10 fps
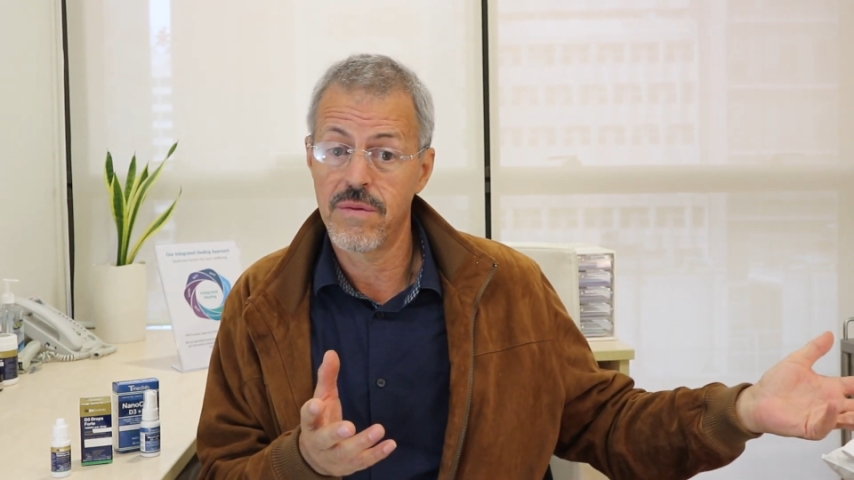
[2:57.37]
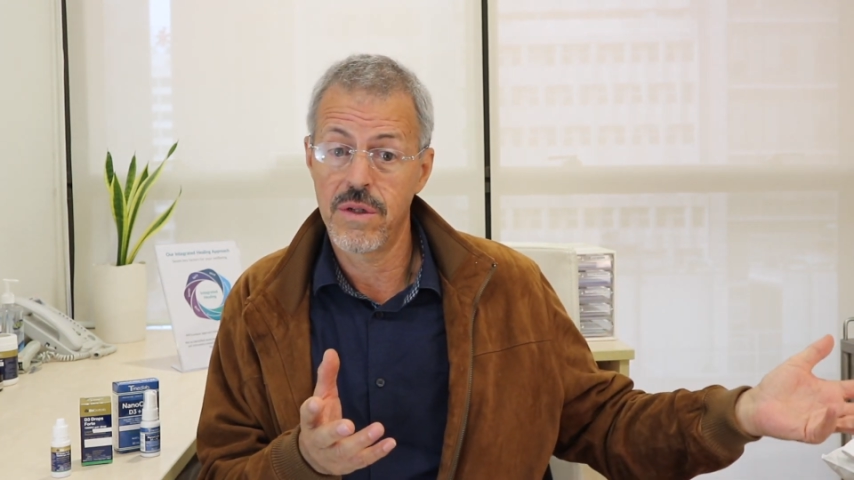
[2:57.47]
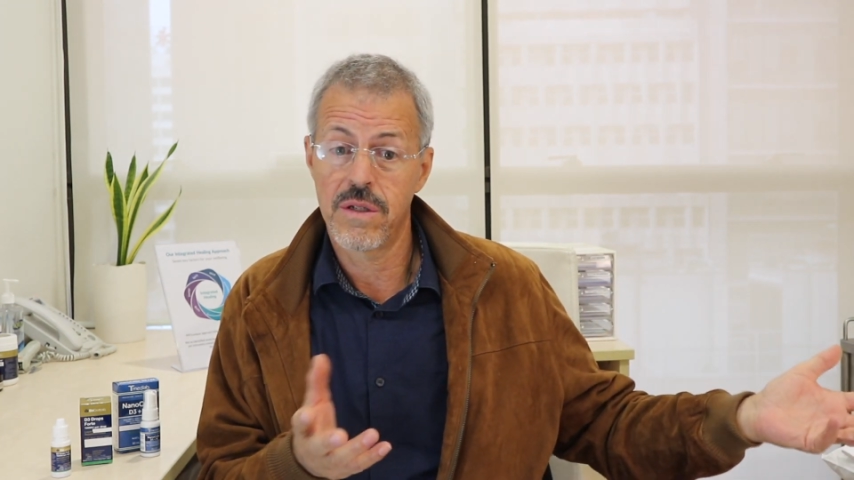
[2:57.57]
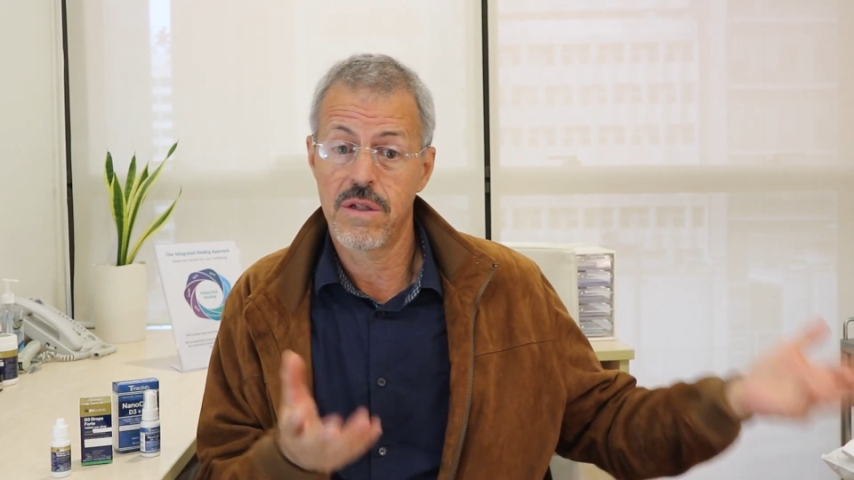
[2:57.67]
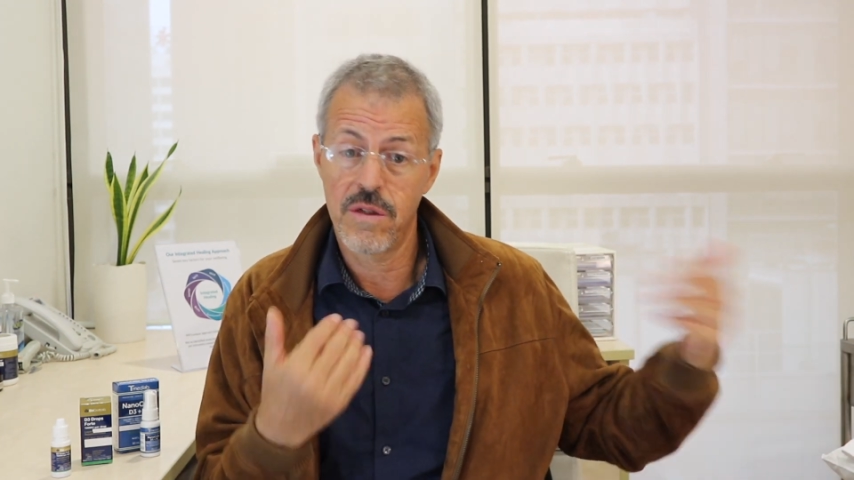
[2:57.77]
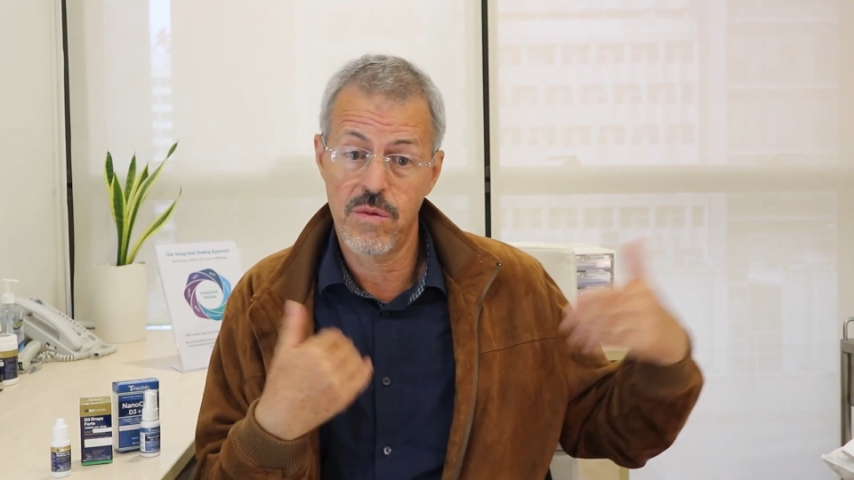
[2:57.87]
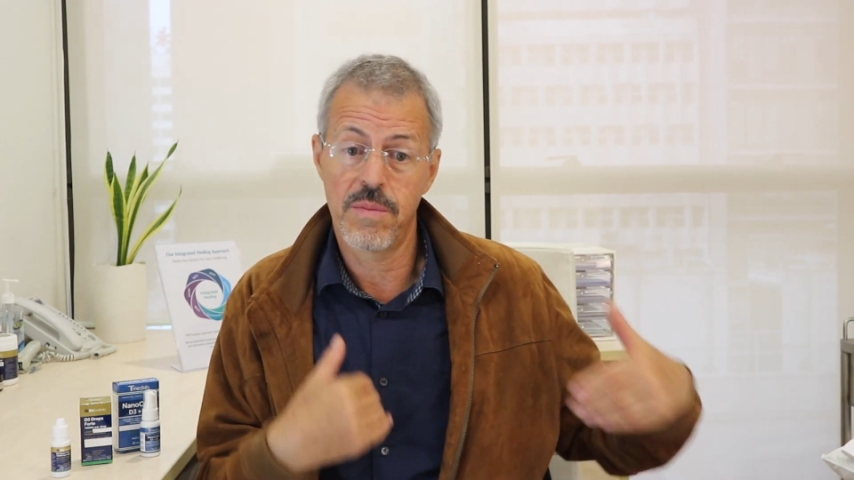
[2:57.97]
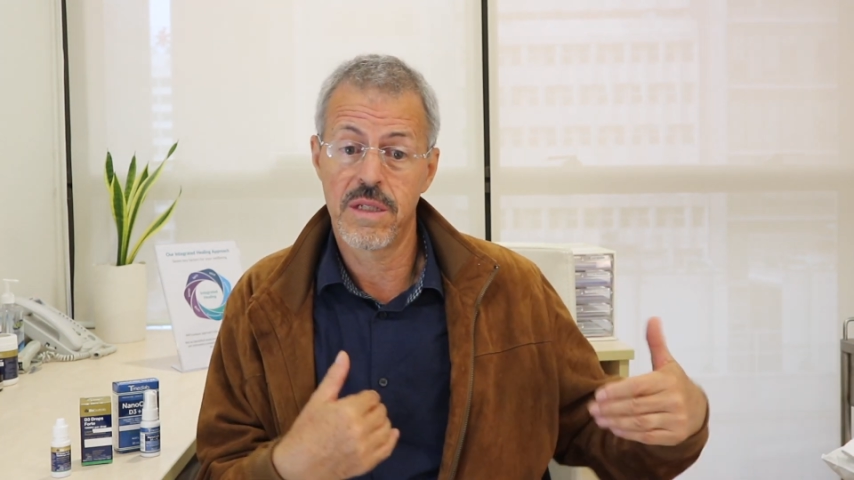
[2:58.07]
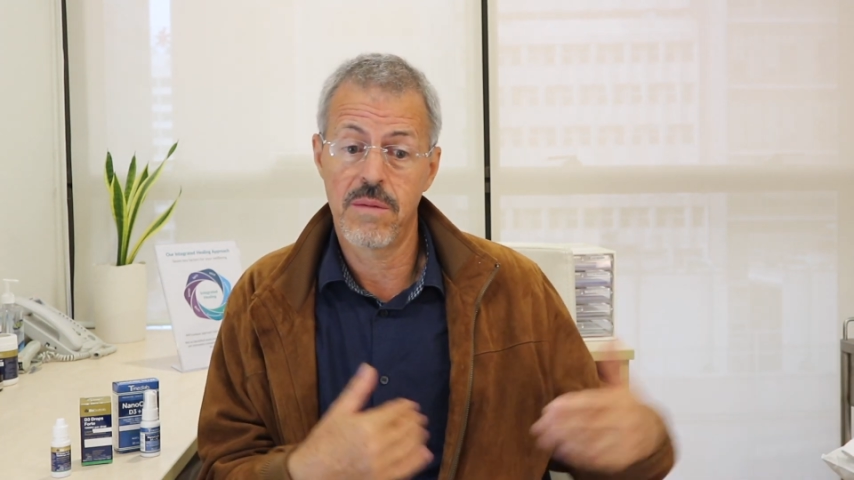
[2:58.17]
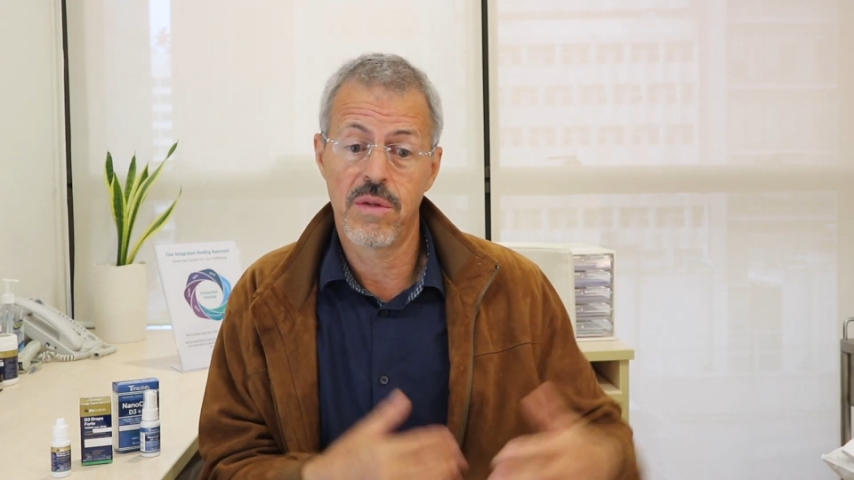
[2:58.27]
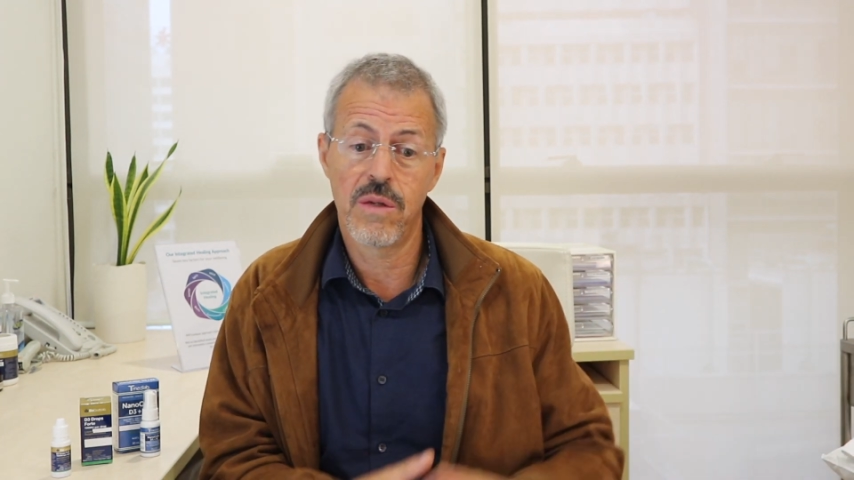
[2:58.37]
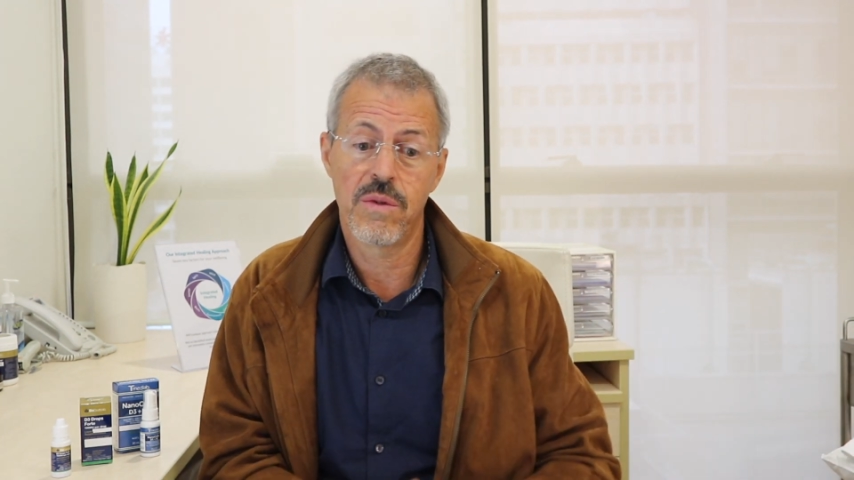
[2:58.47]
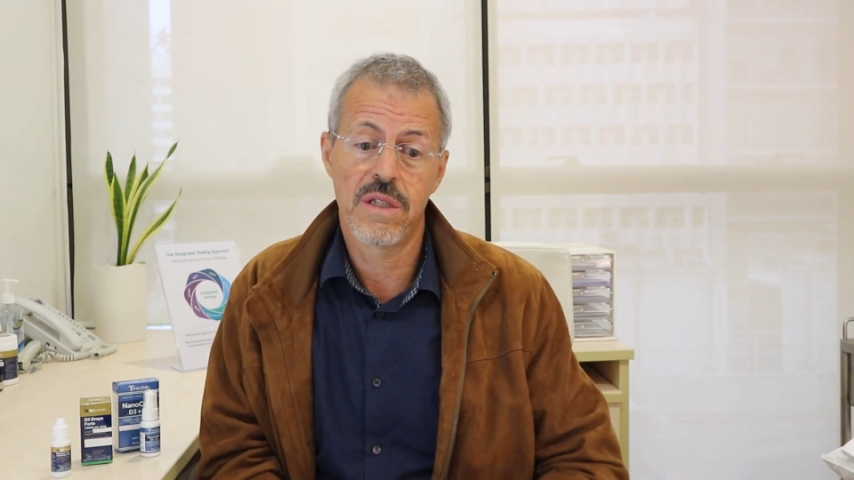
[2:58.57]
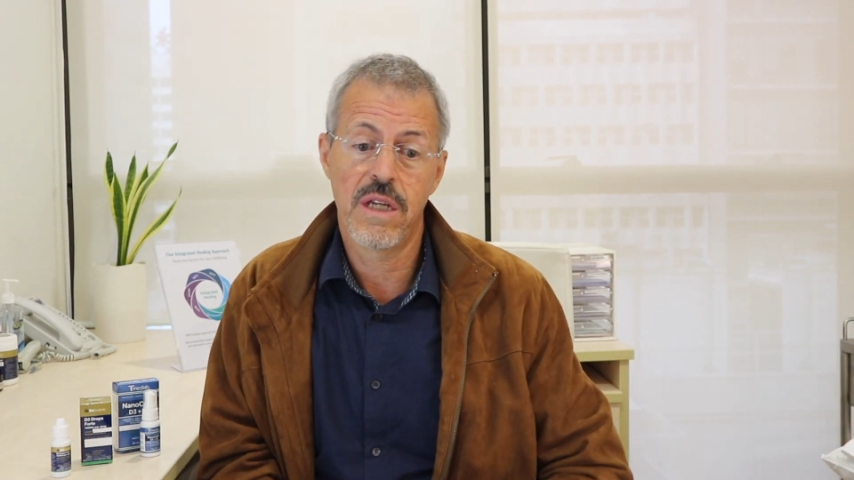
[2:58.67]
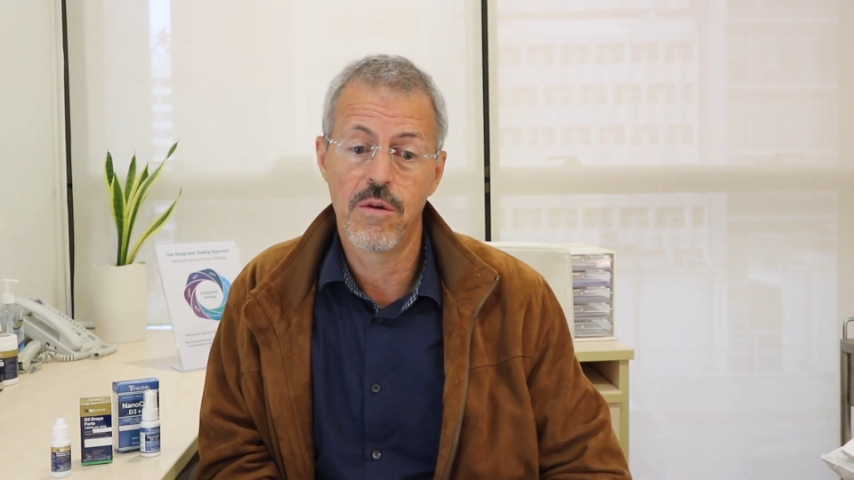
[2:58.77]
for instance, would be somebody
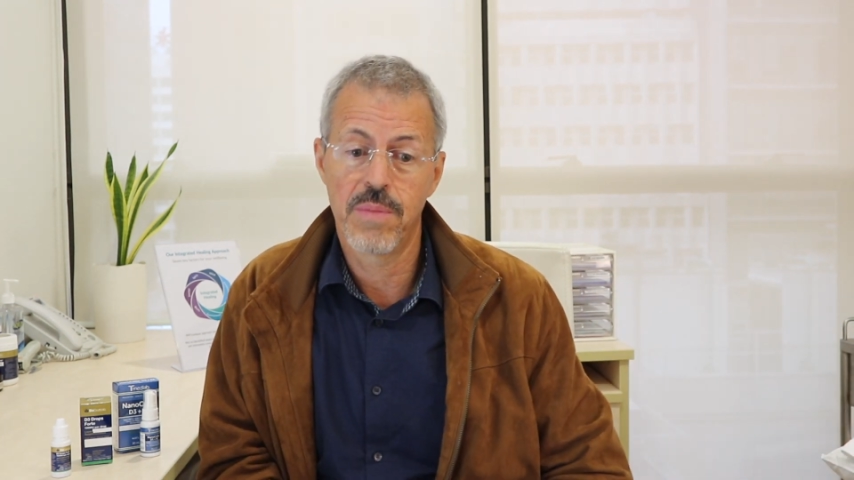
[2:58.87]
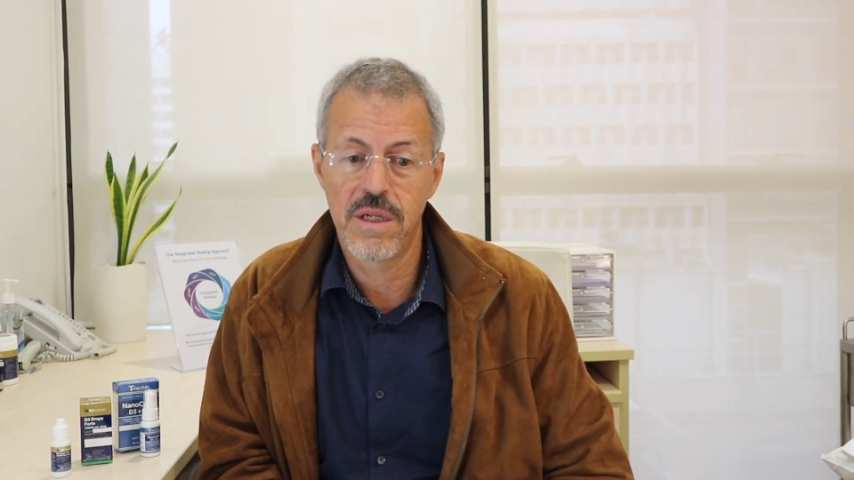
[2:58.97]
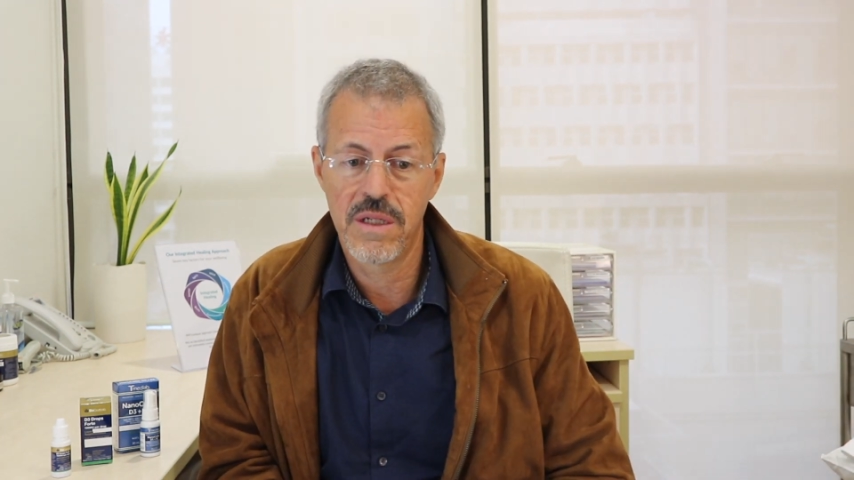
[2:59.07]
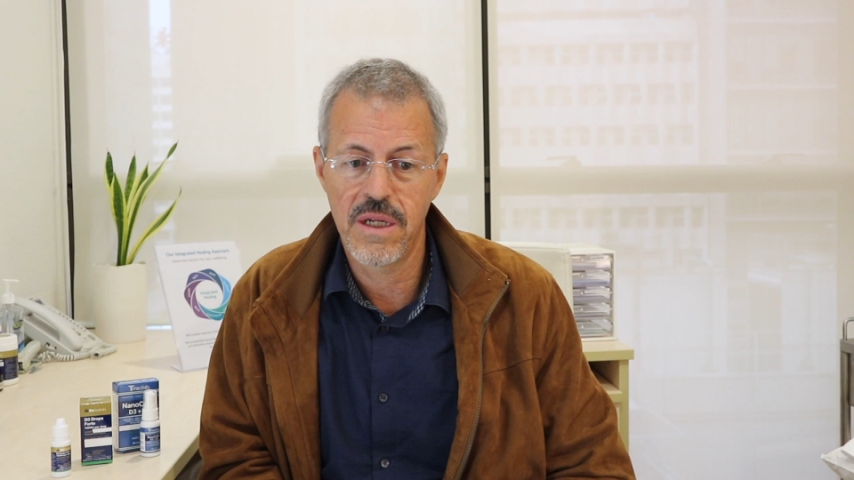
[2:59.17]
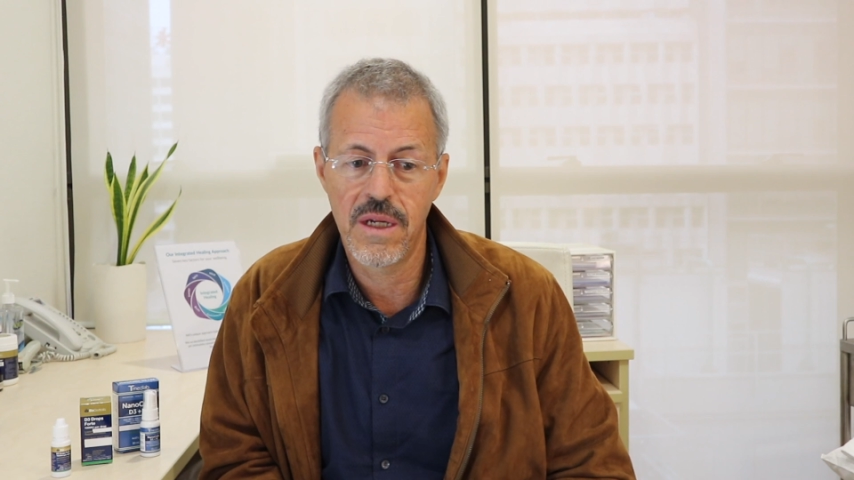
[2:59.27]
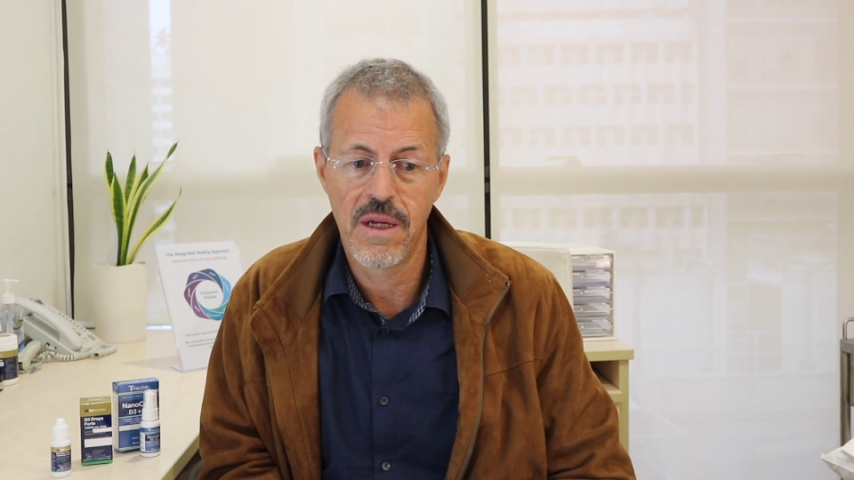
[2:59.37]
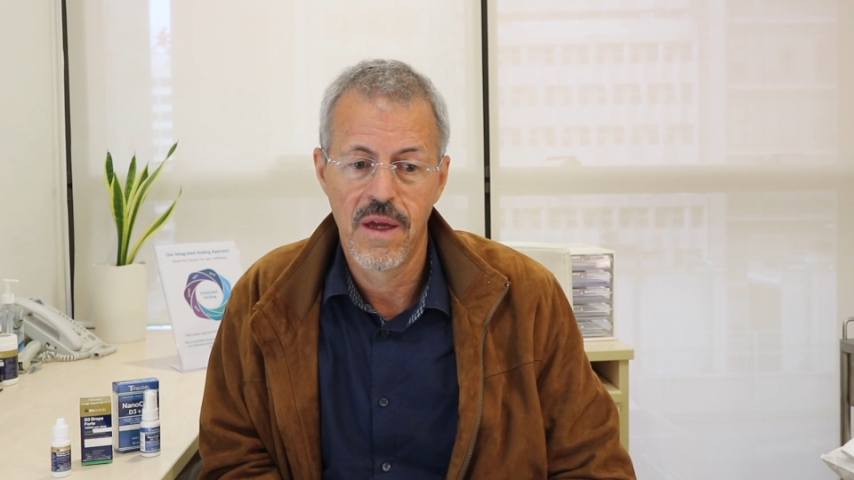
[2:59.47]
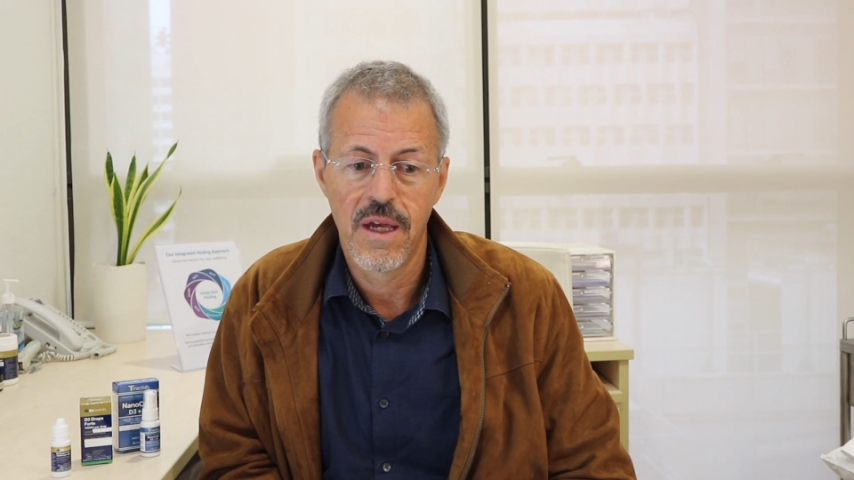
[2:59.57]
with COPD.